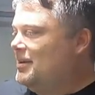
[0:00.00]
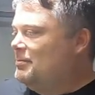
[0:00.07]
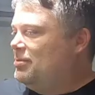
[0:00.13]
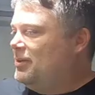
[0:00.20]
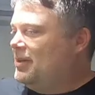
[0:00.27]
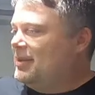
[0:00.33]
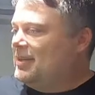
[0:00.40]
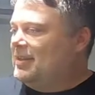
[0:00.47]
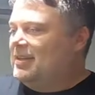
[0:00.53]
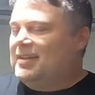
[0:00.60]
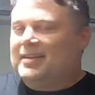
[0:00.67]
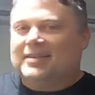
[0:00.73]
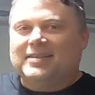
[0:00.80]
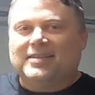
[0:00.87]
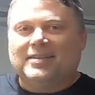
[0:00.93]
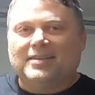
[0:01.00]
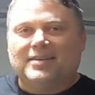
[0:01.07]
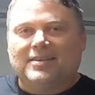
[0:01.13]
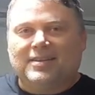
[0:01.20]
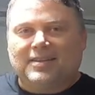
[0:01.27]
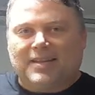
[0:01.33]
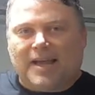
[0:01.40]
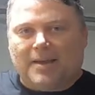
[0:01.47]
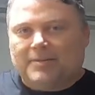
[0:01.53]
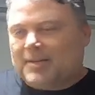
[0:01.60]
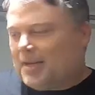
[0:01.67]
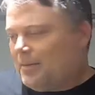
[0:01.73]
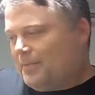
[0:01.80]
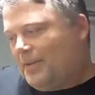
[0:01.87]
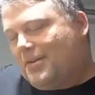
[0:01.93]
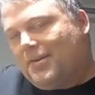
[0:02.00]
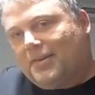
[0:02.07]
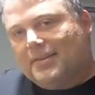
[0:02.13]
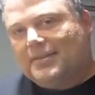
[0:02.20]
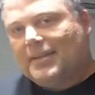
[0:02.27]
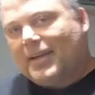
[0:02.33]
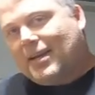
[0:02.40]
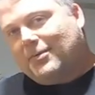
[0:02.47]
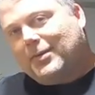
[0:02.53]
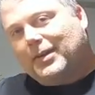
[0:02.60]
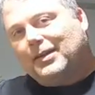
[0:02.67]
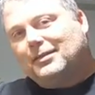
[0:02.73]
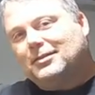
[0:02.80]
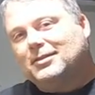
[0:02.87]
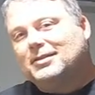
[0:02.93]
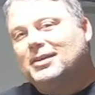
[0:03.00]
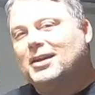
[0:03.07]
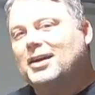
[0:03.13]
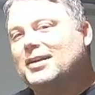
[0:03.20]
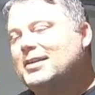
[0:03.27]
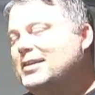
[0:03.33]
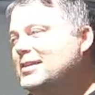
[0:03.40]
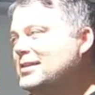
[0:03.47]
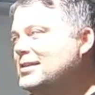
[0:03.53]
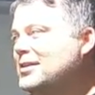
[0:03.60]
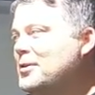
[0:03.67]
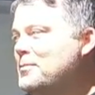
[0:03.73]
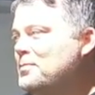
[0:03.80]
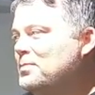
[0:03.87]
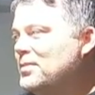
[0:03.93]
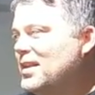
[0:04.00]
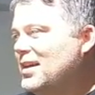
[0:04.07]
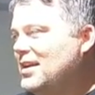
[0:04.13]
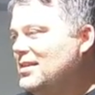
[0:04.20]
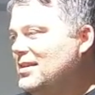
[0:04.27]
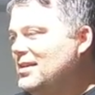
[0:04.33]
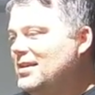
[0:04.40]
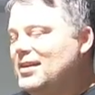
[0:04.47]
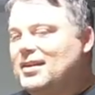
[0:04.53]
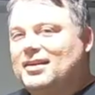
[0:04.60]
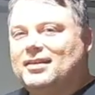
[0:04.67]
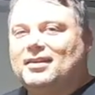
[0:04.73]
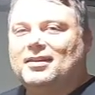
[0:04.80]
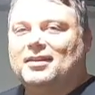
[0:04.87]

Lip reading: plug it into the laptop, you know, on the side where that little slot is, and then